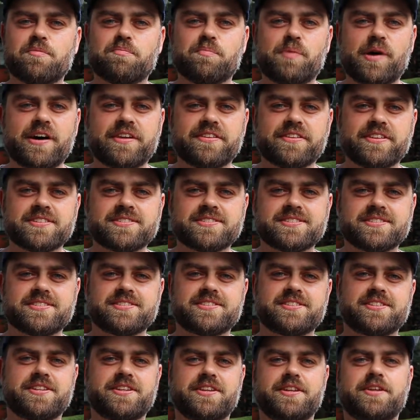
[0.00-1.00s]
but this
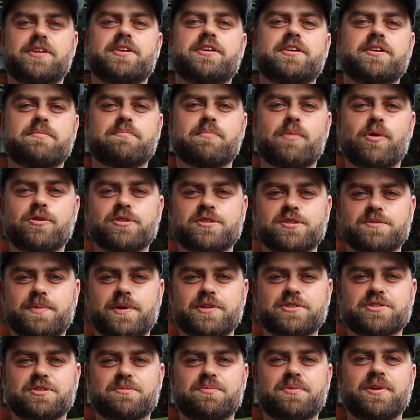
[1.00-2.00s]
isn't the most
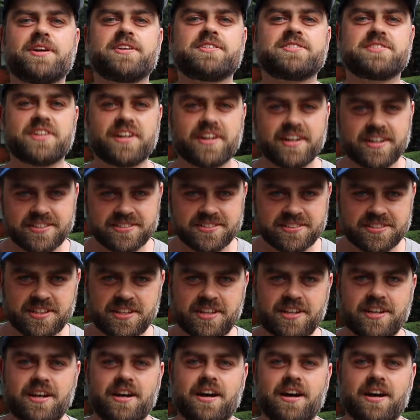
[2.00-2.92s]
special place to us.